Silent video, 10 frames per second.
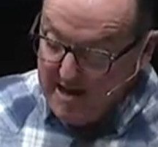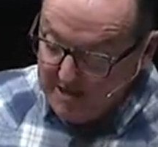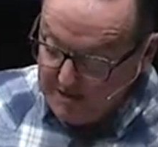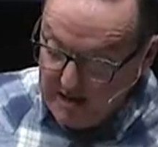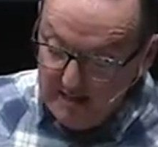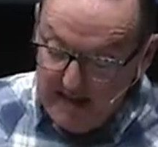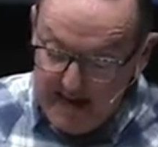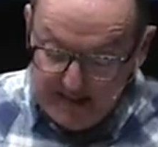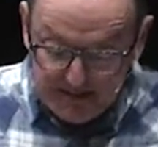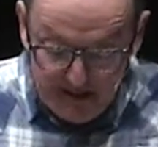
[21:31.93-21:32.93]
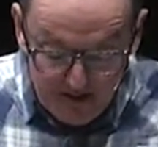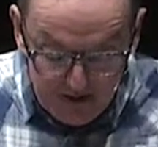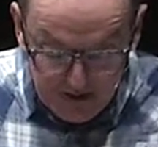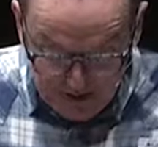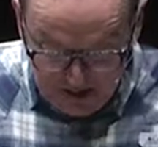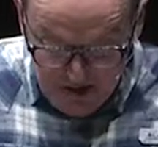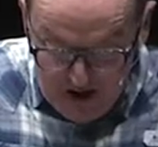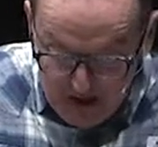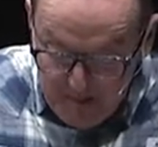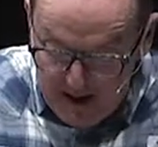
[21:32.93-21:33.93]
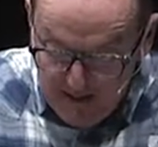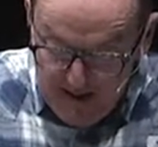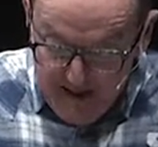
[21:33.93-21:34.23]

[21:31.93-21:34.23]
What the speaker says: he's going to lay this out, and he's going to talk about